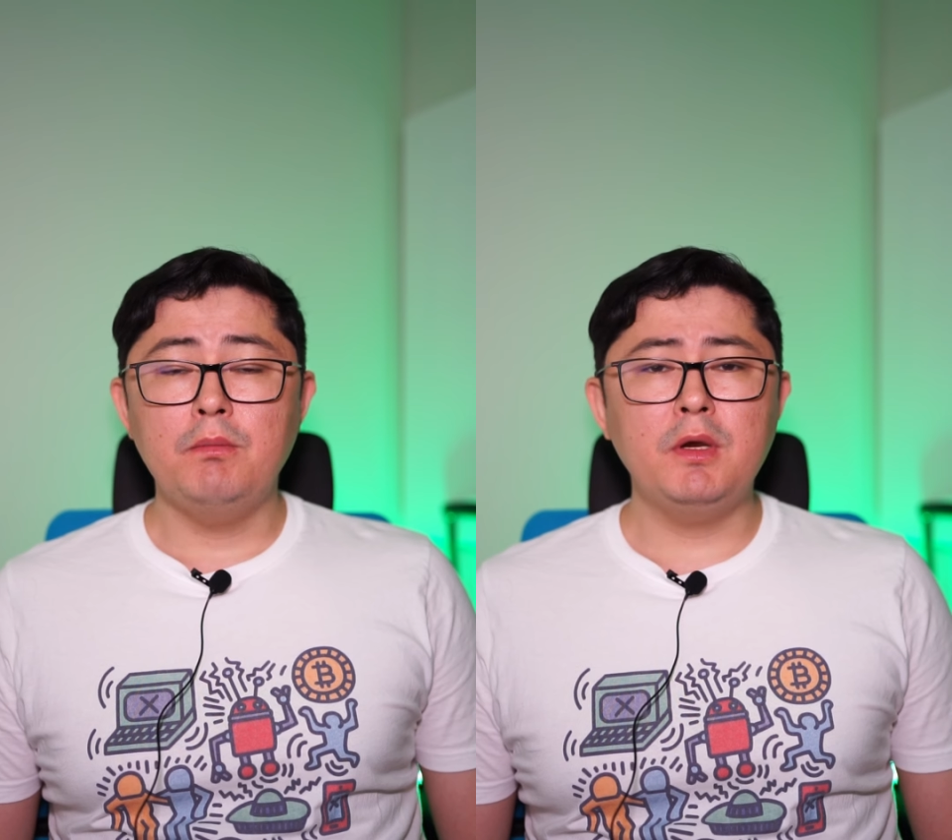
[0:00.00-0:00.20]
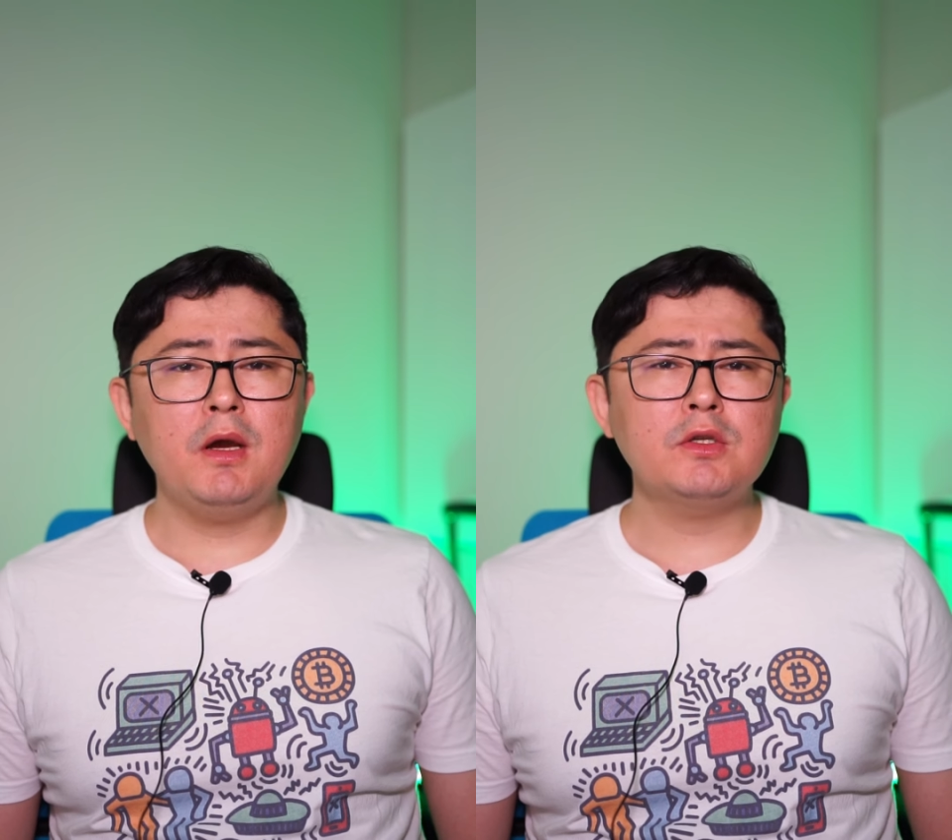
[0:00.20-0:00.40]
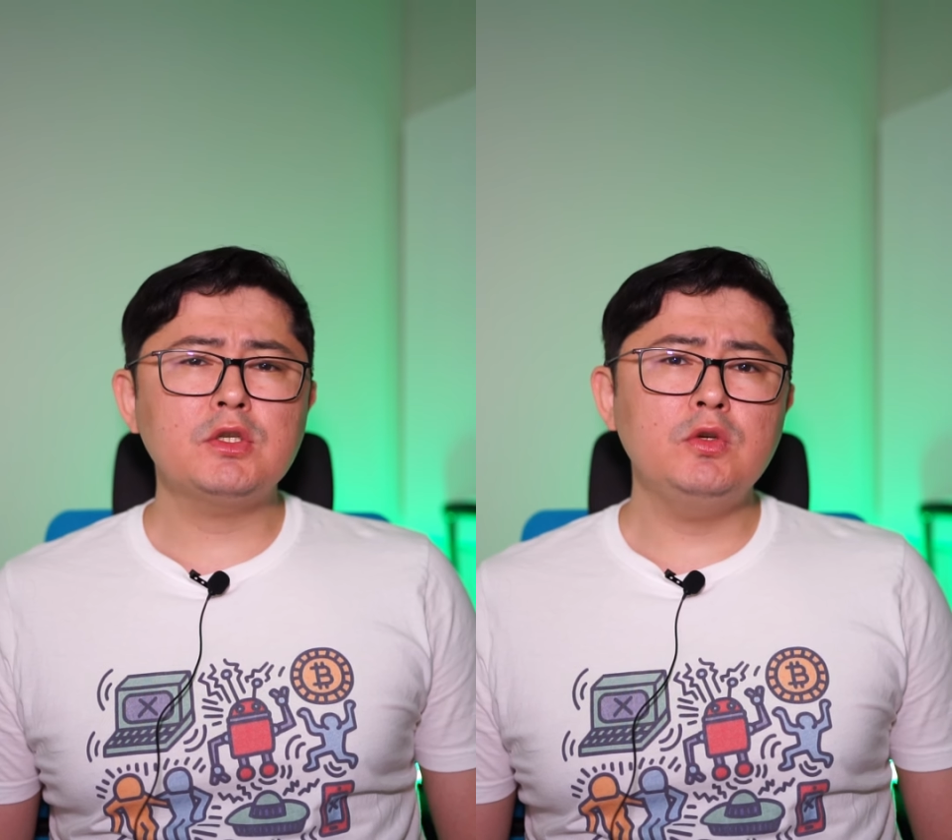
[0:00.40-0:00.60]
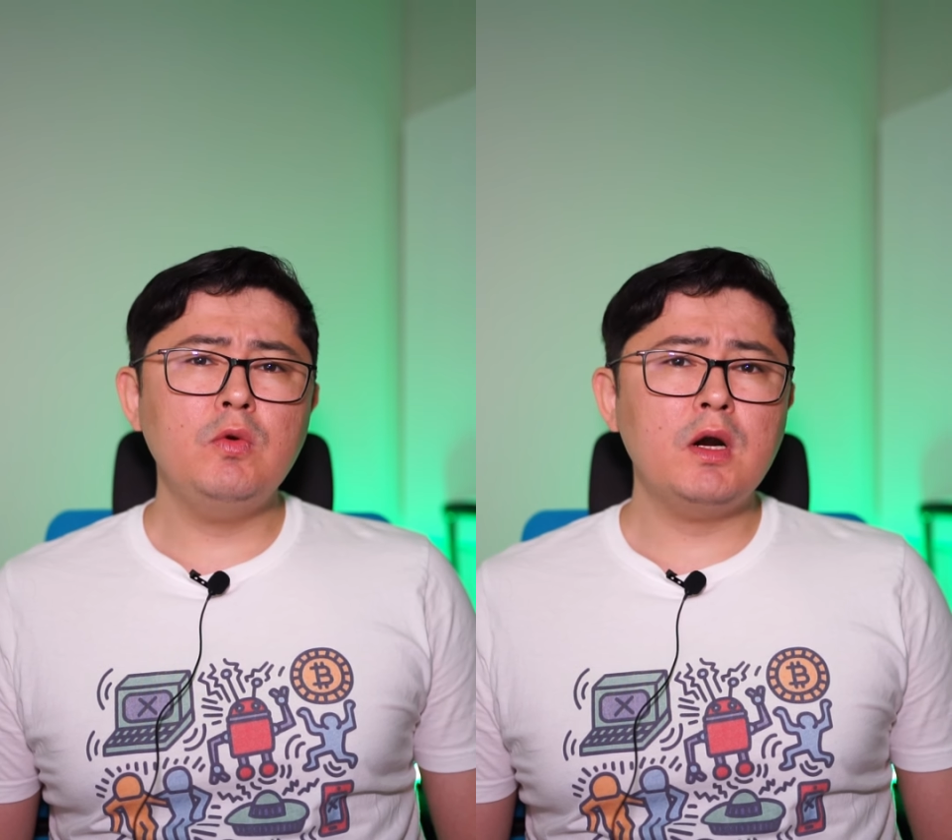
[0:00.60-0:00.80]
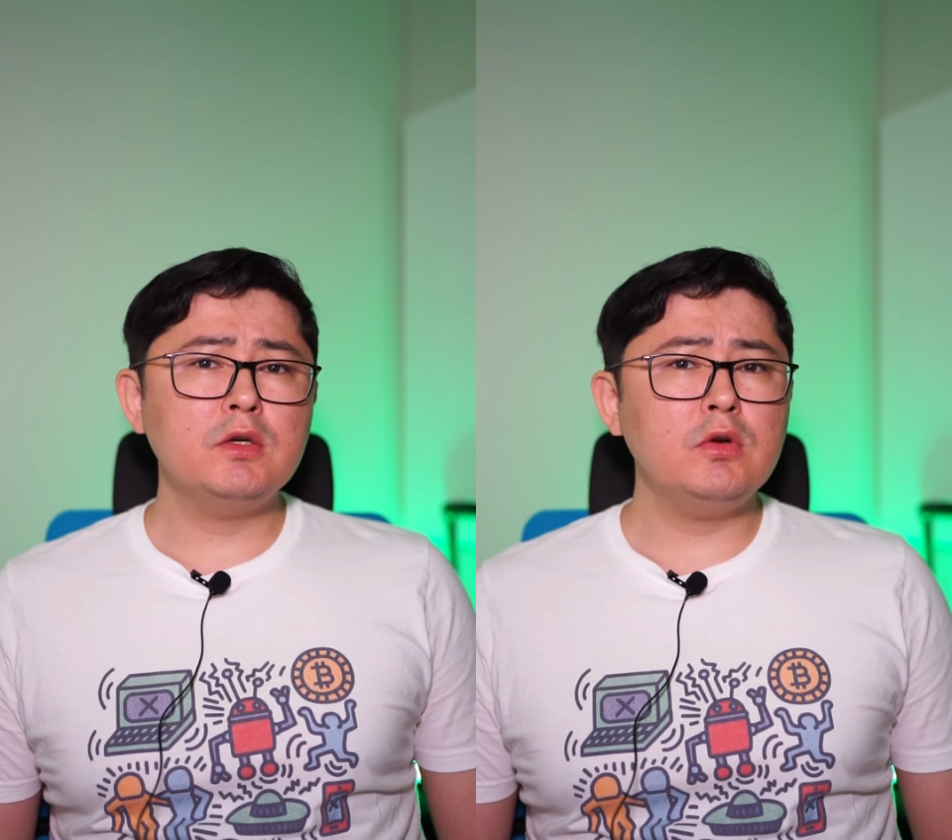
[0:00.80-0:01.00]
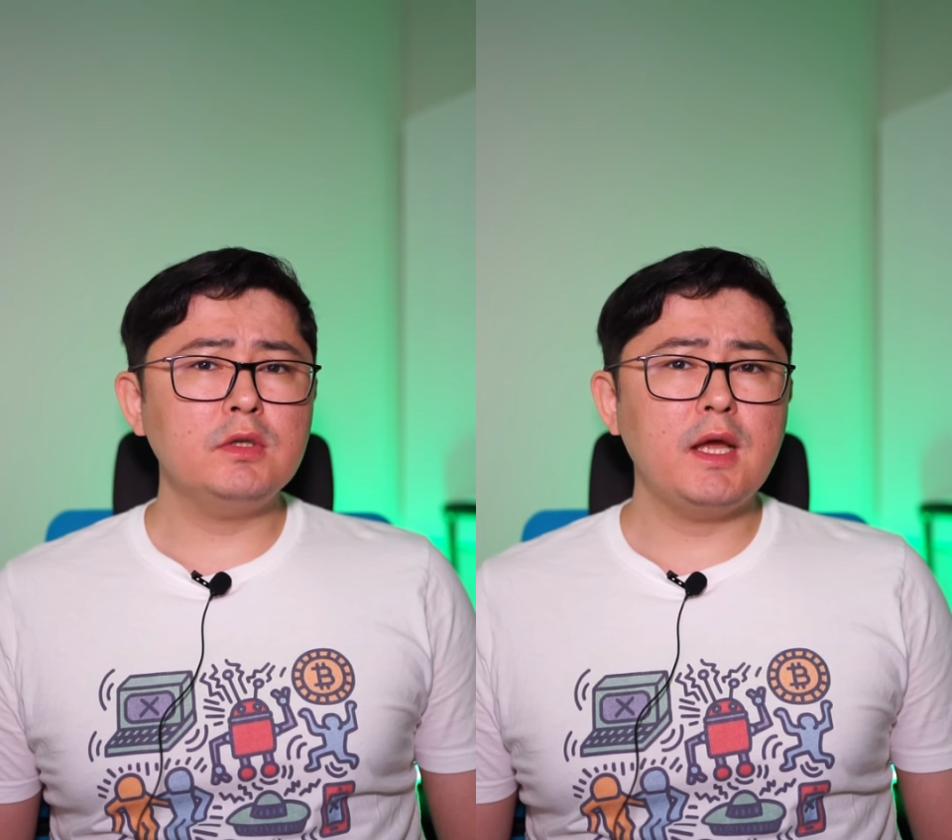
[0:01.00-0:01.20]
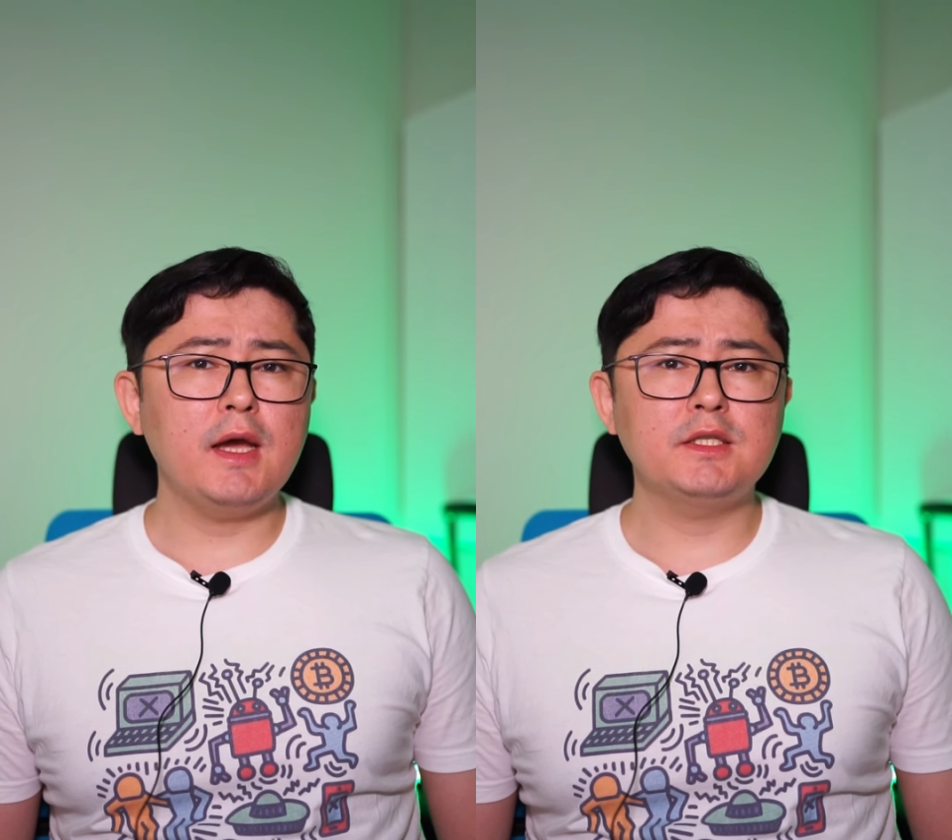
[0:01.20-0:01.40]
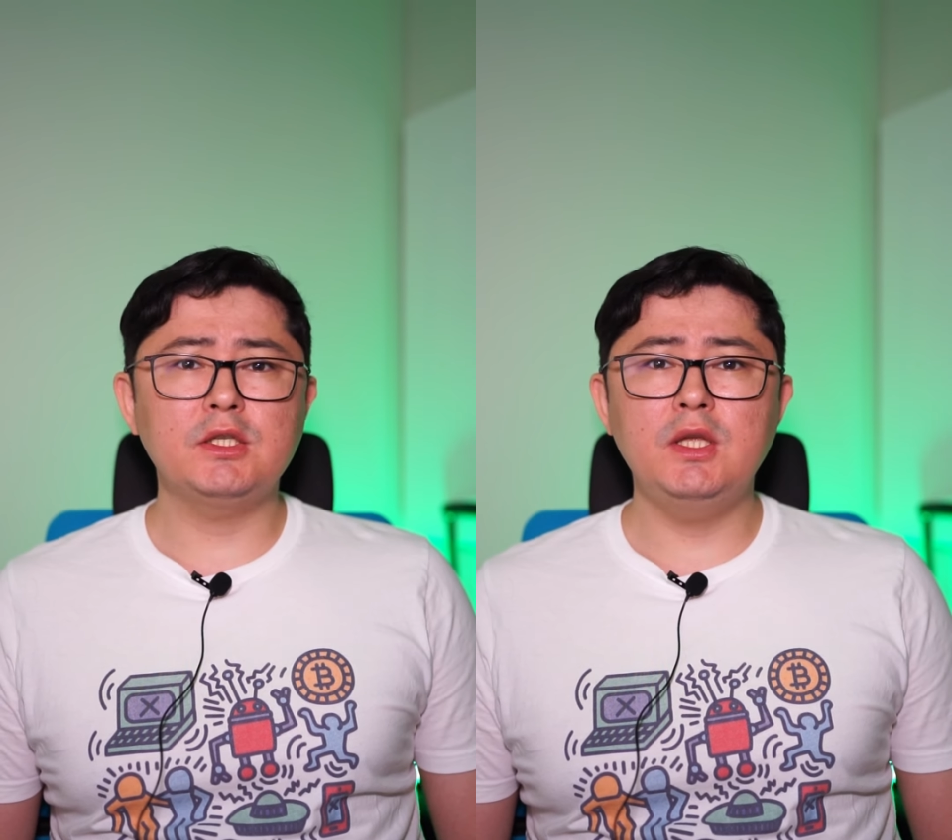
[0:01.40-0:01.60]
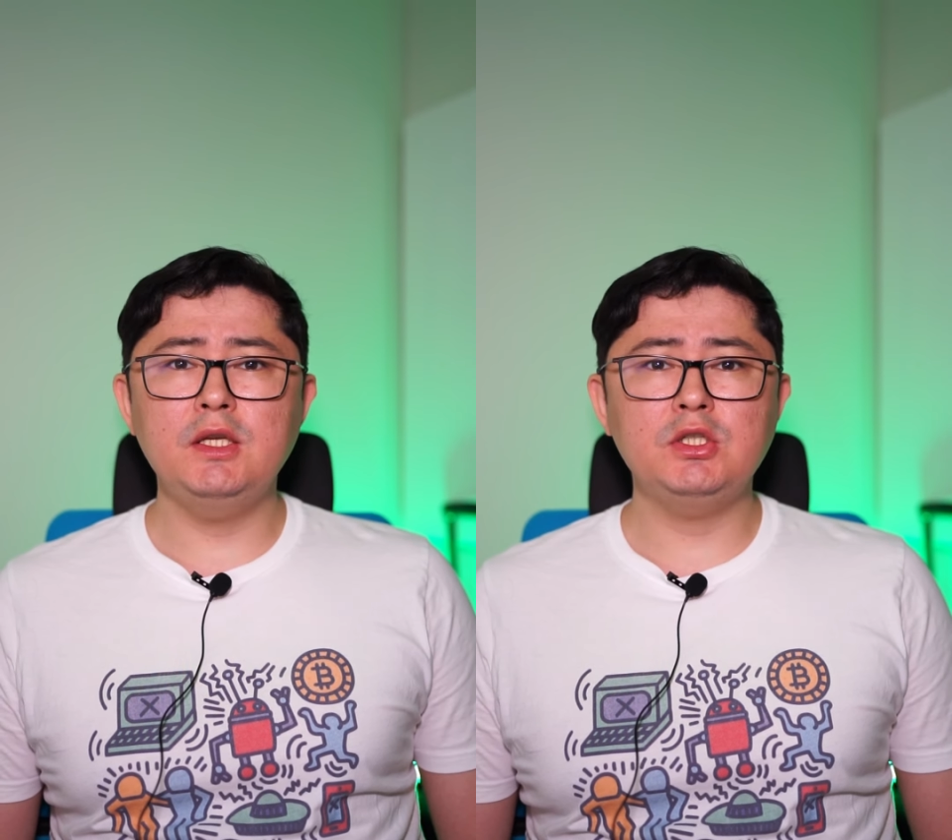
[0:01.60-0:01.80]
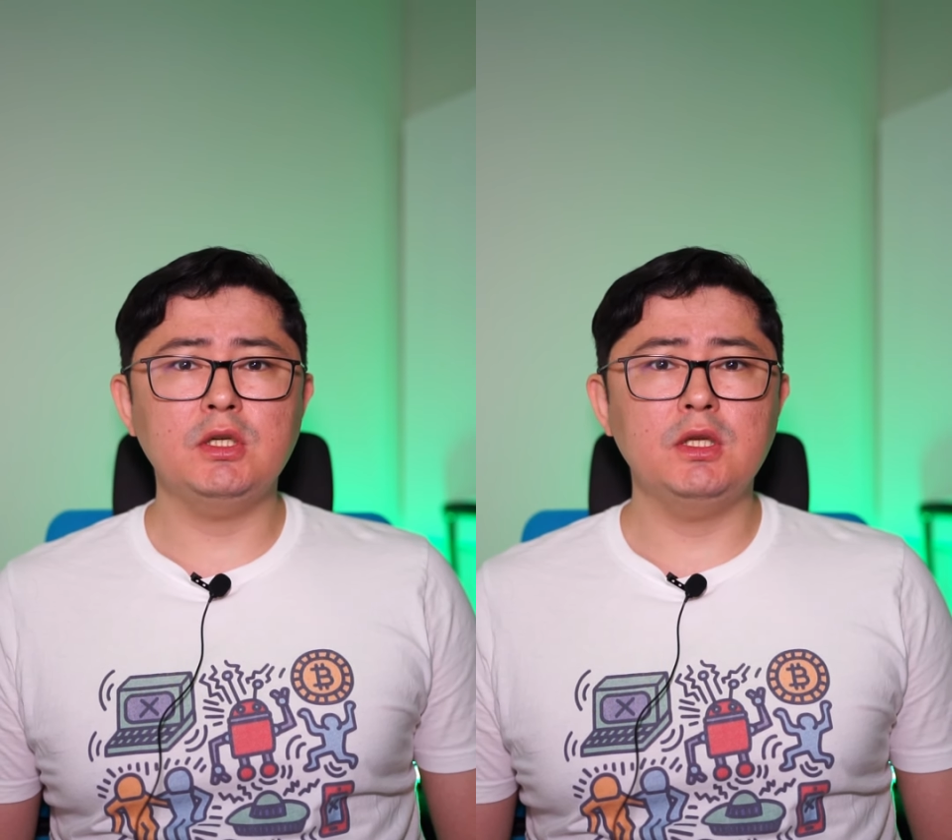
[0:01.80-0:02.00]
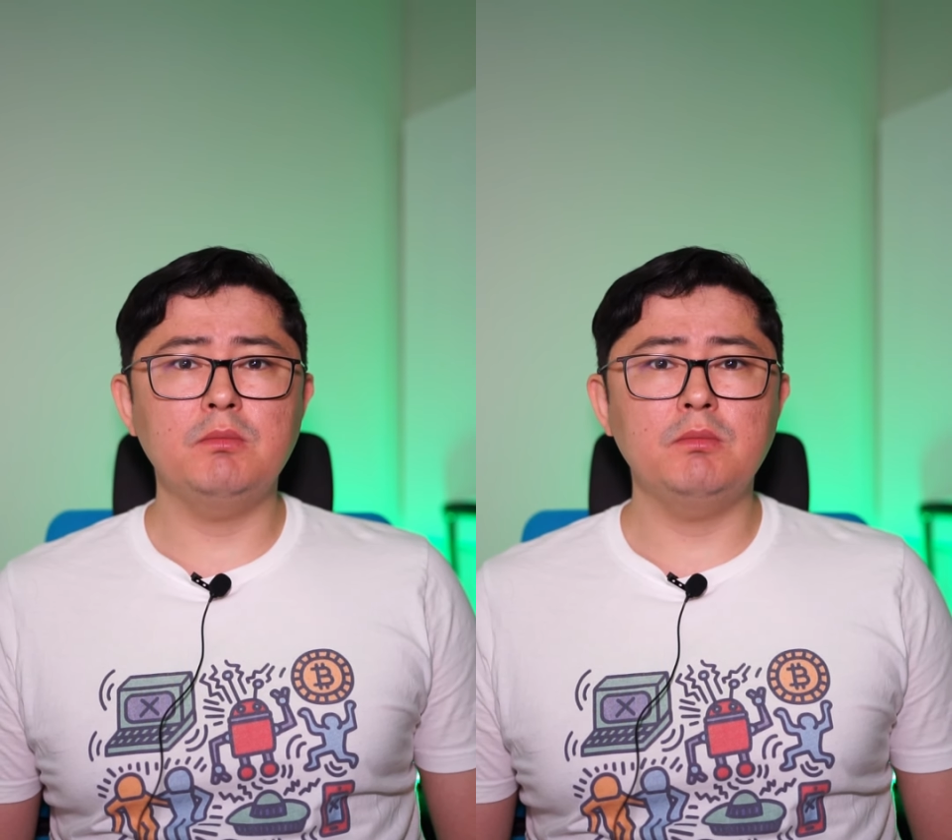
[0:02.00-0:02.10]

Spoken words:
because you are not accidentally